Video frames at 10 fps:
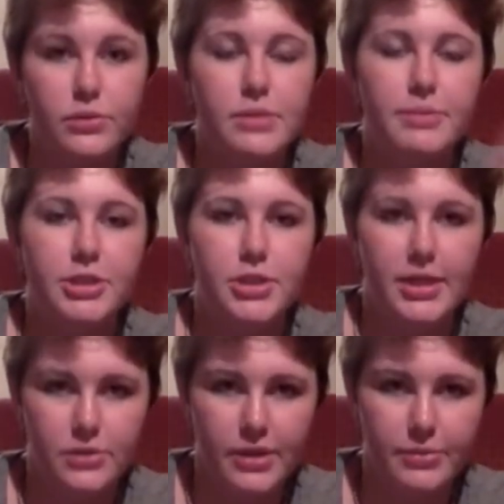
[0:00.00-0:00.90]
It's a much
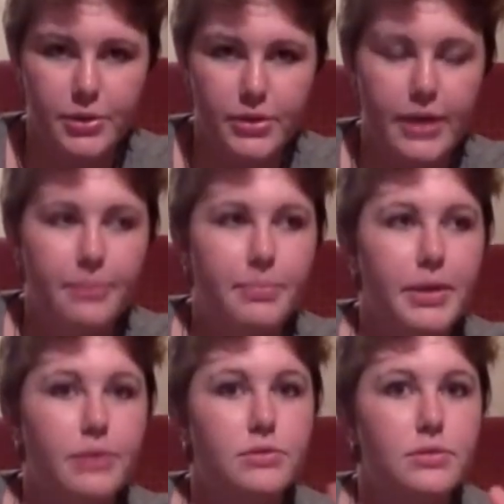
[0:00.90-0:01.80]
nicer neighborhood now, but
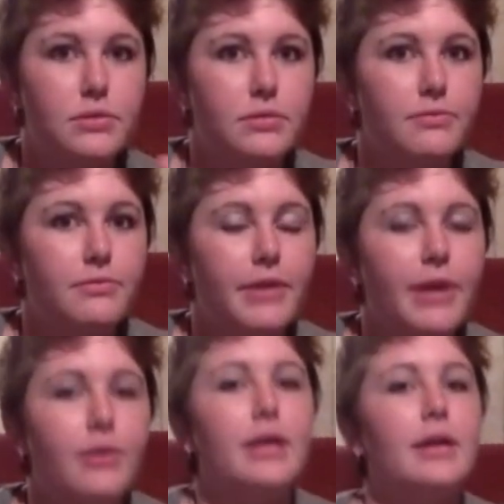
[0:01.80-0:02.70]
it was
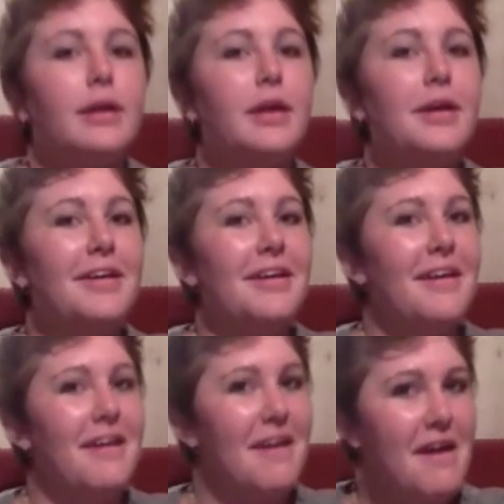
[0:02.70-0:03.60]
very,
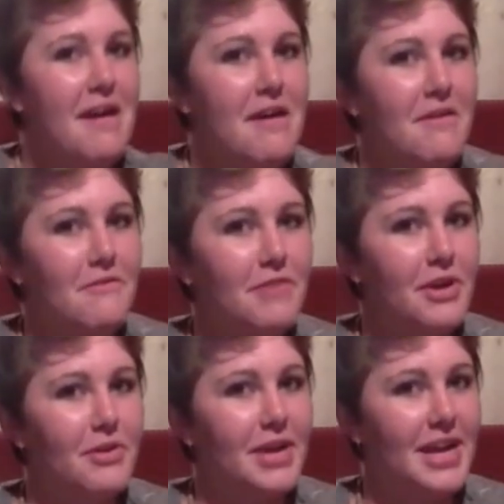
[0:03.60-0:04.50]

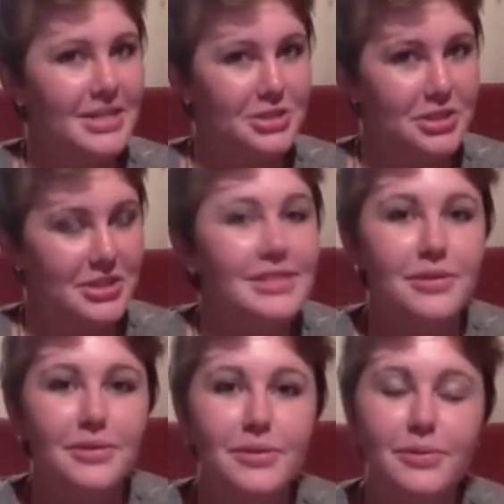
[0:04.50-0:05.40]
very edgy.
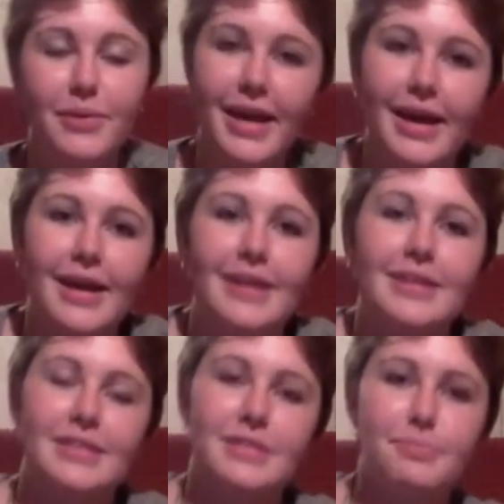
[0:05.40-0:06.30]
So we
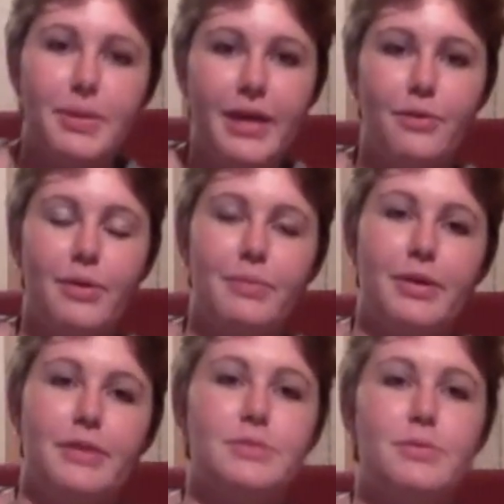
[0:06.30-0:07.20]
had this play
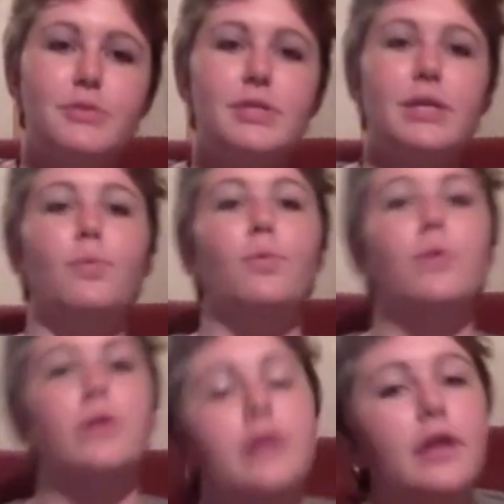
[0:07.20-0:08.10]
equipment. It was mostly
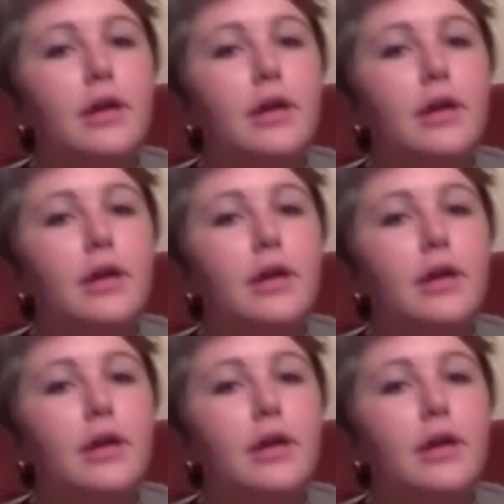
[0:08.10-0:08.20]
wood.